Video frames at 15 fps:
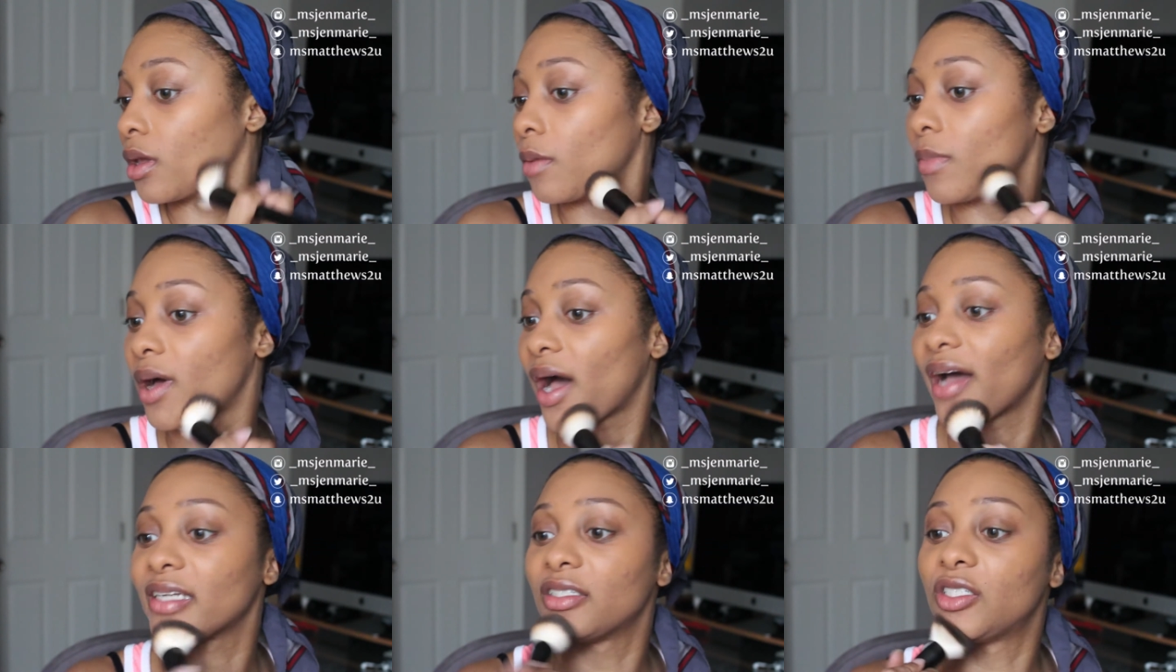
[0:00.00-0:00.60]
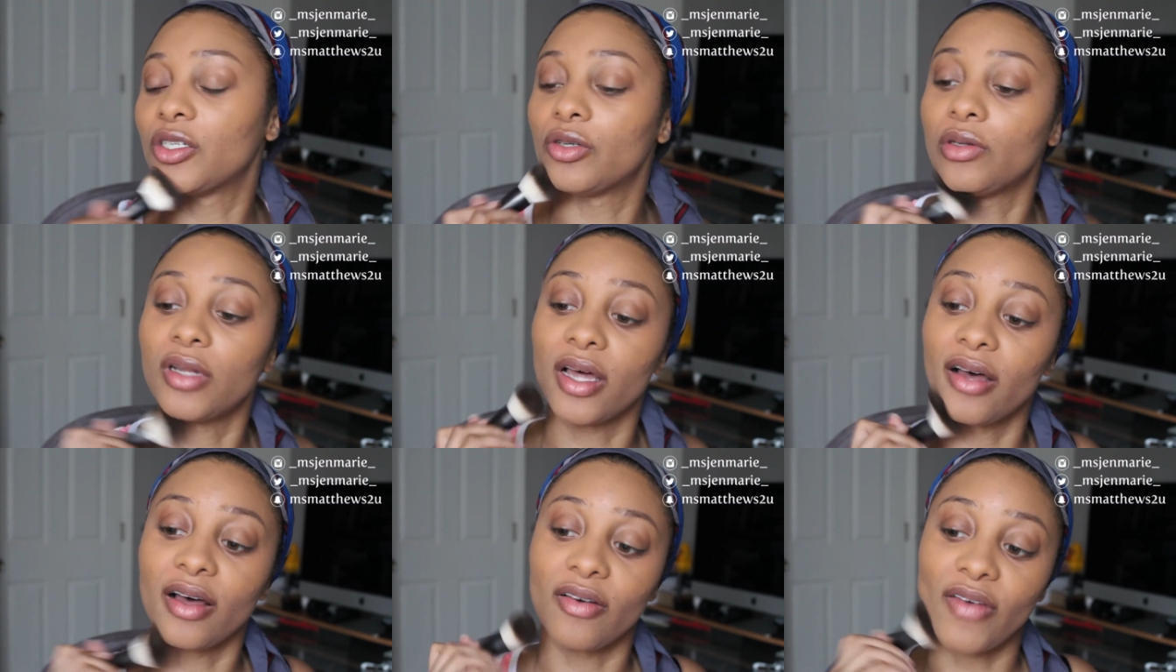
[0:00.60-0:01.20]
But I do
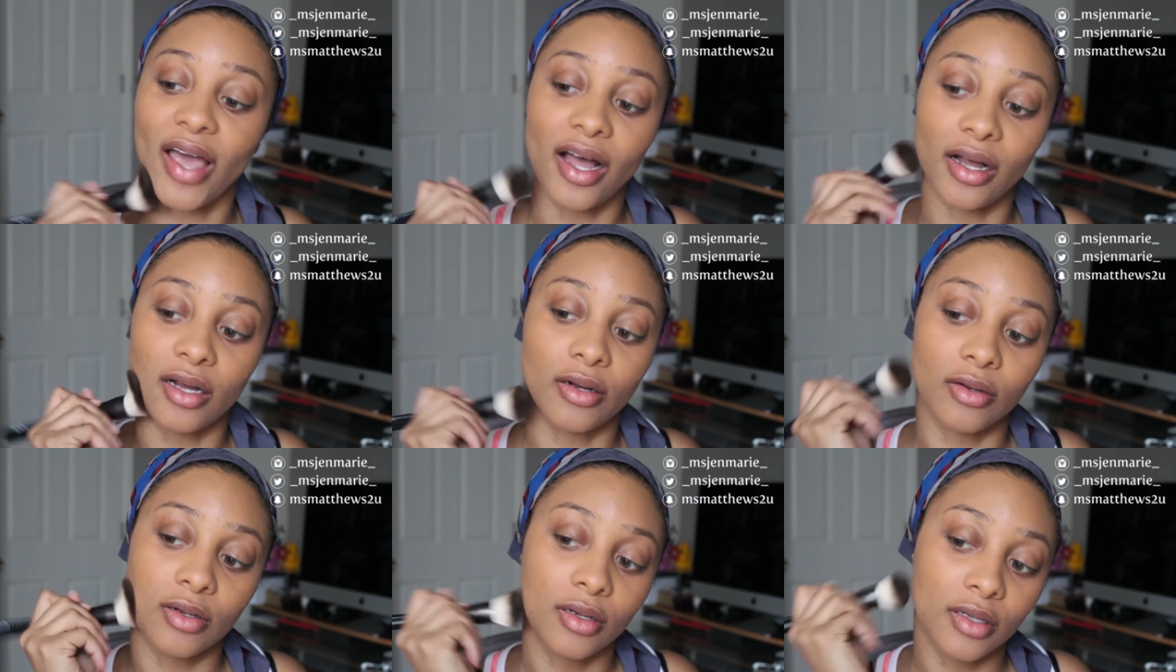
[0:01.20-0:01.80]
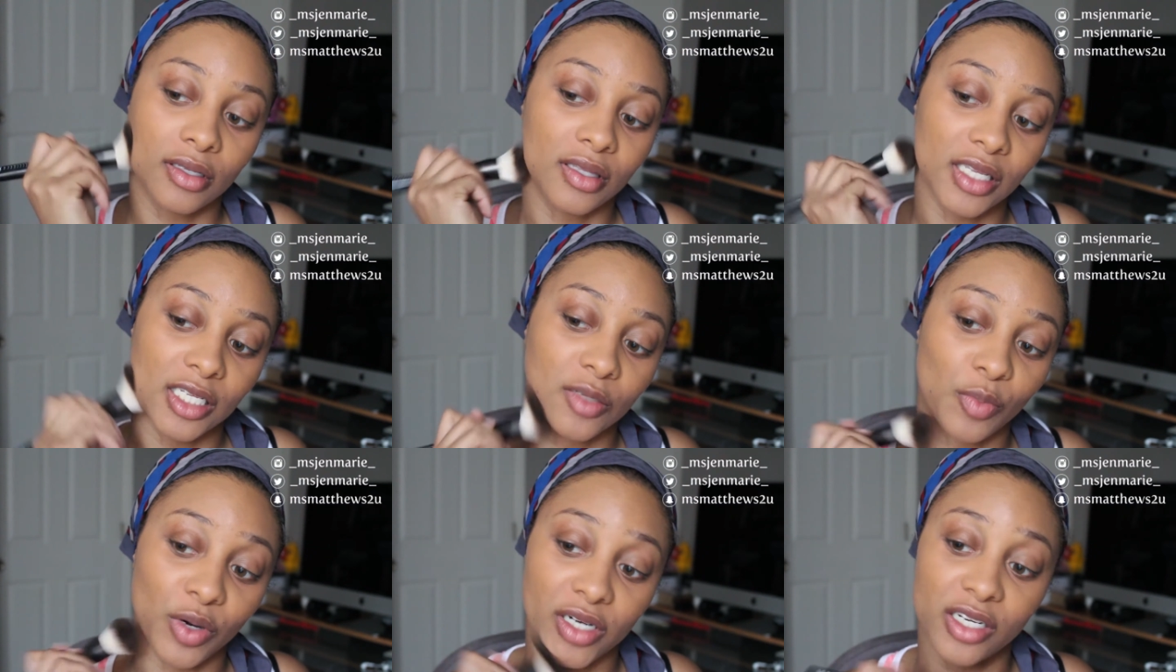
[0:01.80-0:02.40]
love how
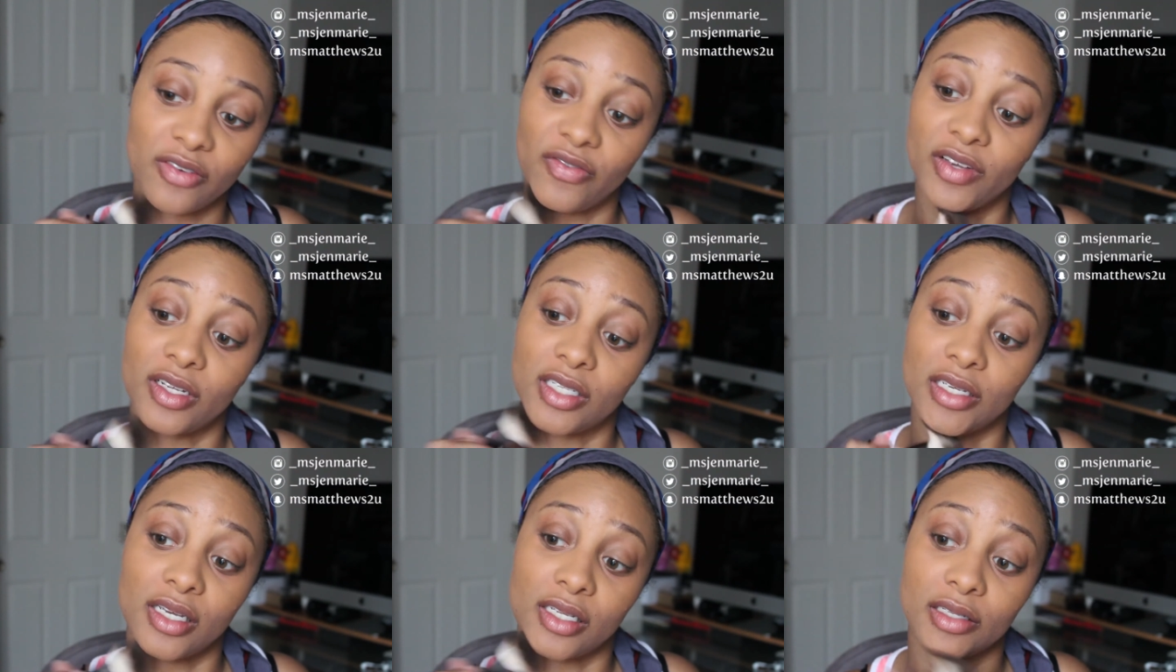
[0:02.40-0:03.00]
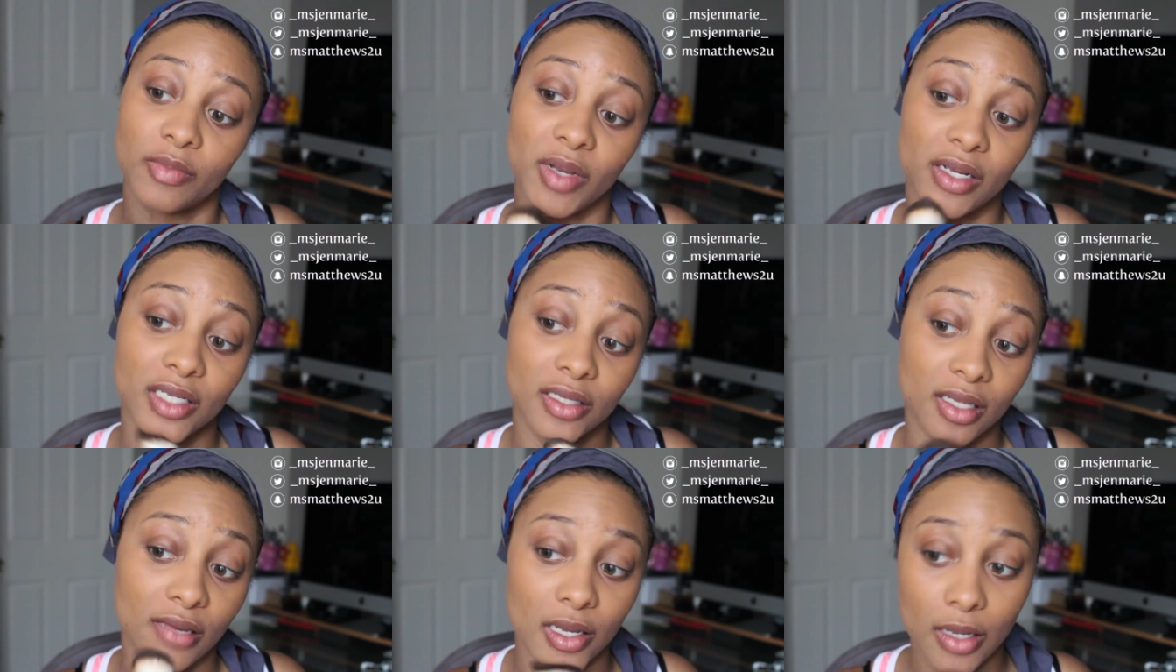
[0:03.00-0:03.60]
this brush feels against my
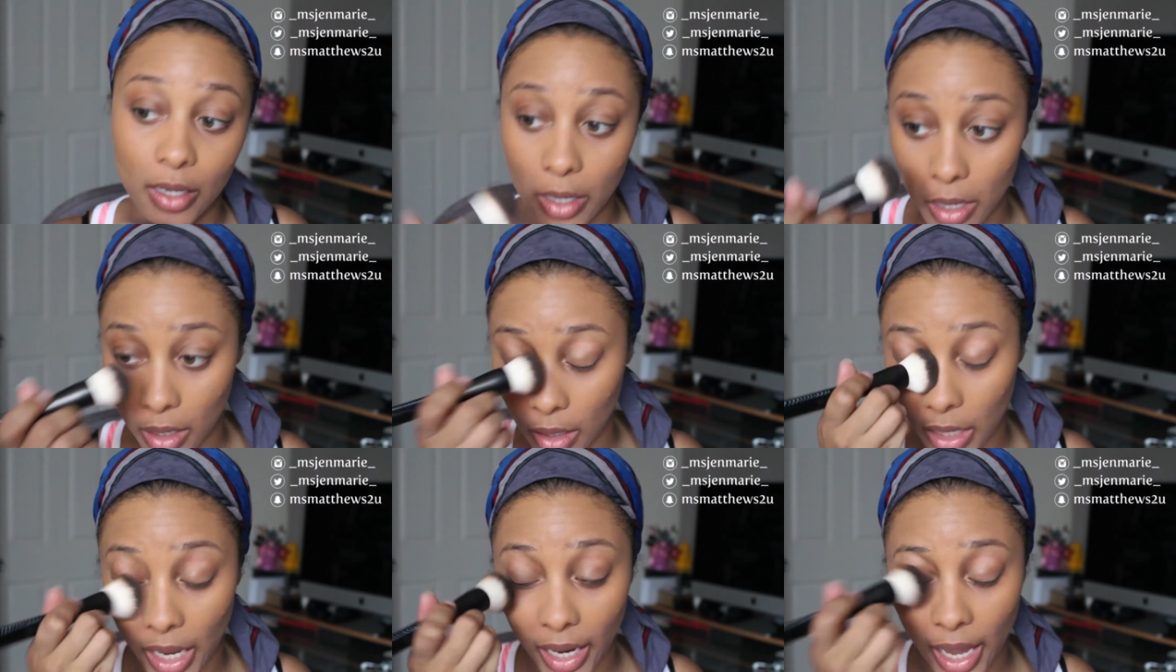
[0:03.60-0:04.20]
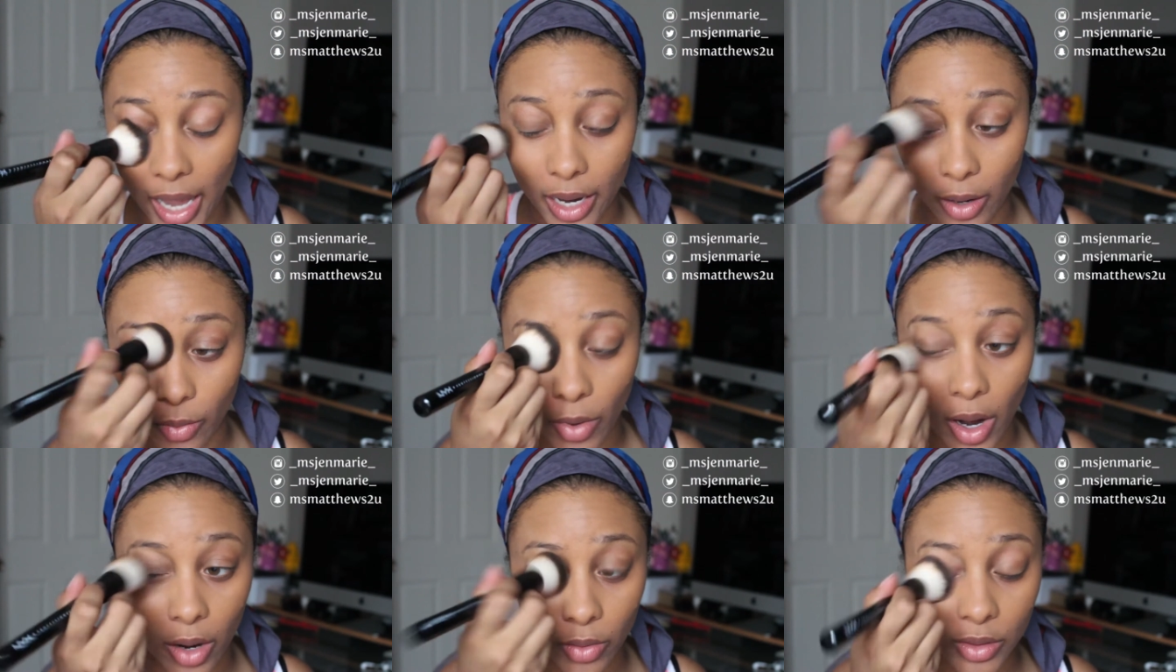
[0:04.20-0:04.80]
skin. Like I can
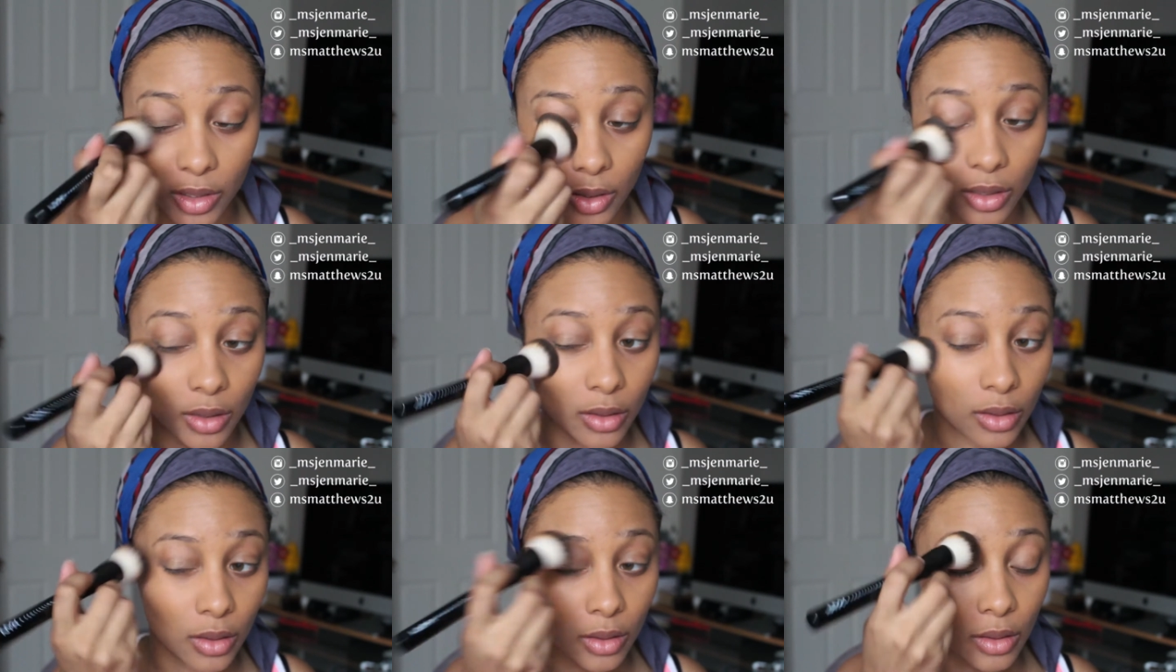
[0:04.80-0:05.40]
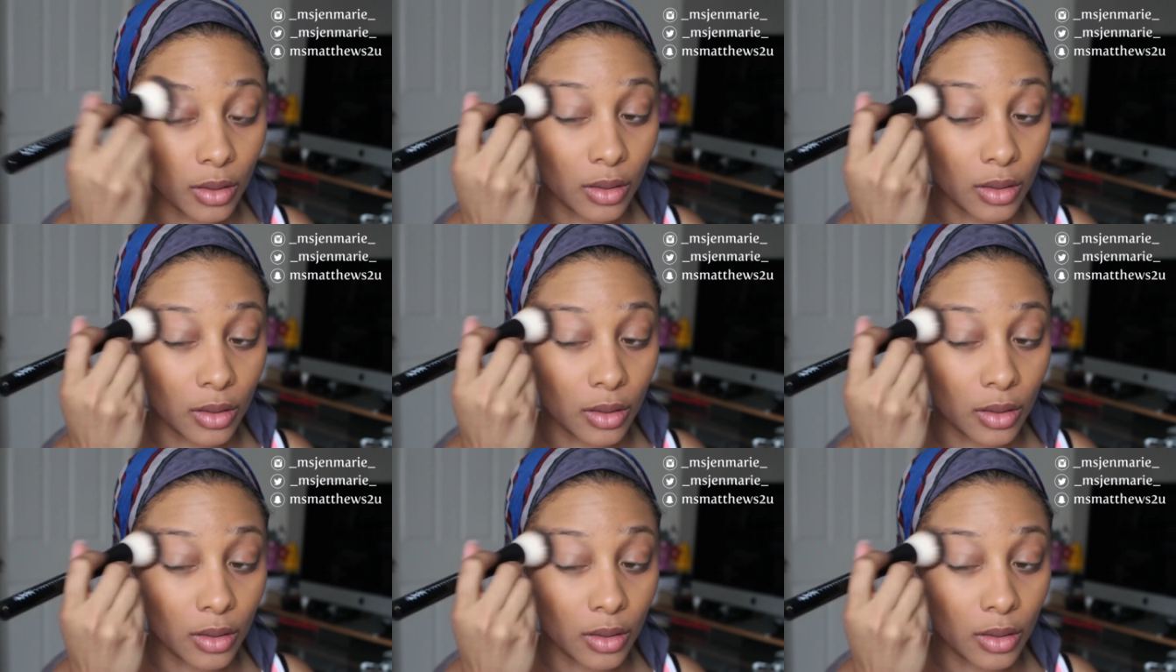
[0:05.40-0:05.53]
rock with this.